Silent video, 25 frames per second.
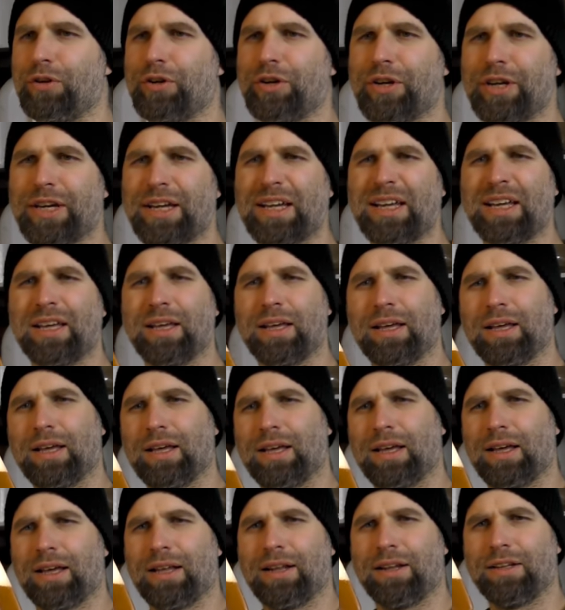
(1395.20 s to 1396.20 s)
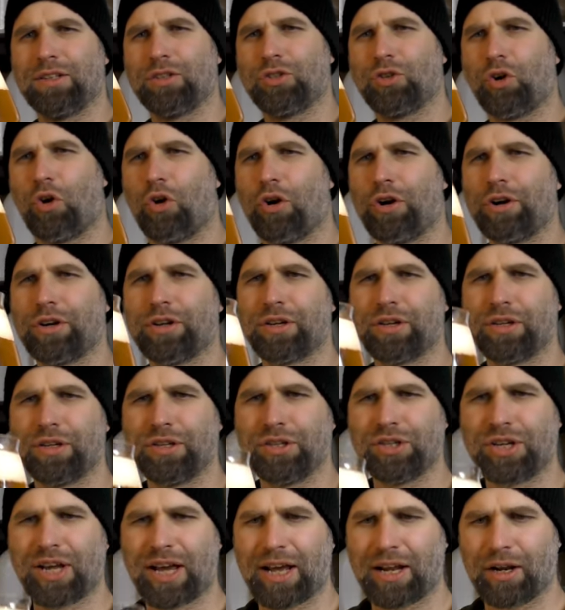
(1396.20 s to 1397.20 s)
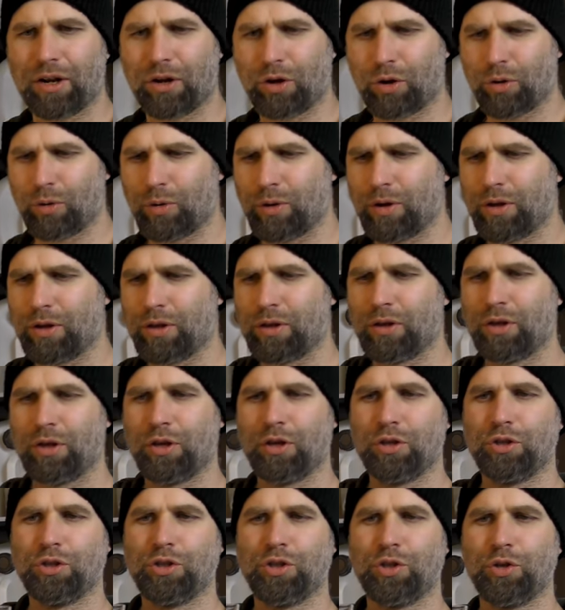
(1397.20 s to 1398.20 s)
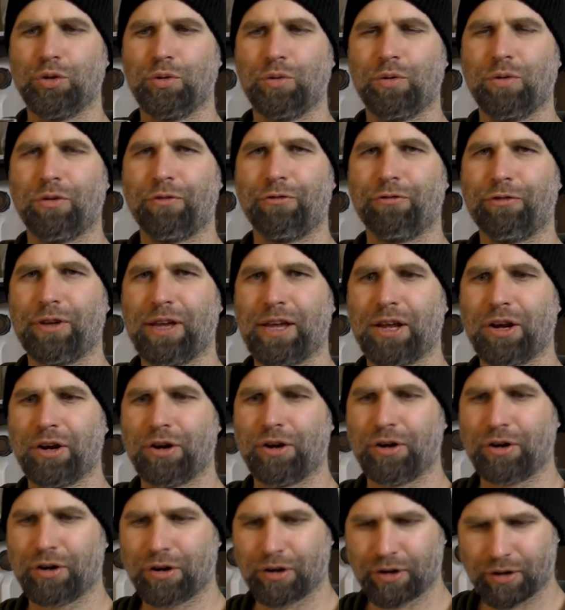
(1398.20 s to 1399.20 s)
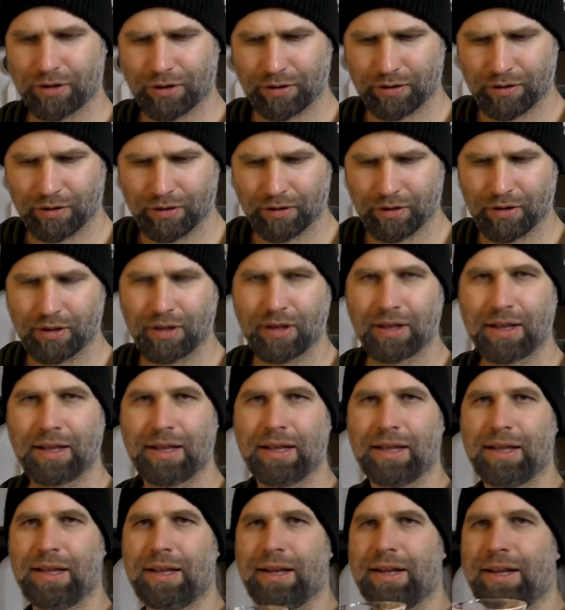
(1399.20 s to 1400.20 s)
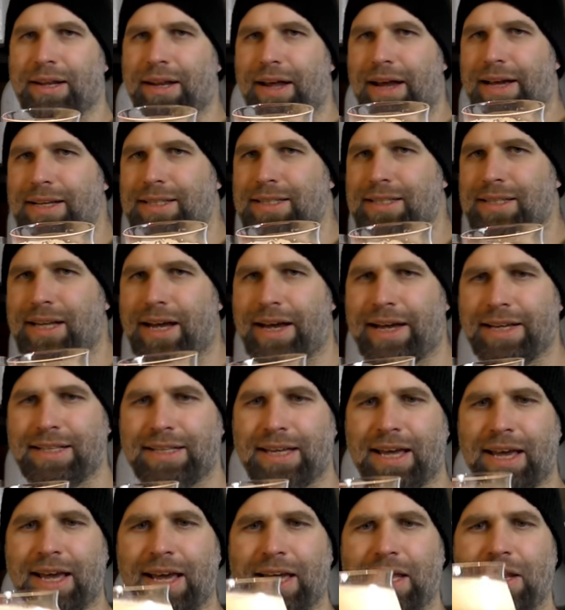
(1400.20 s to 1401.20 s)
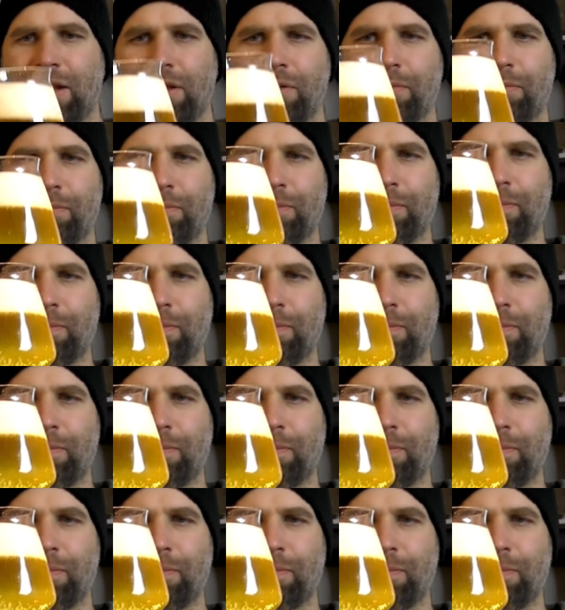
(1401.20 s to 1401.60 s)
looking dark yellow two finger, nice tight head.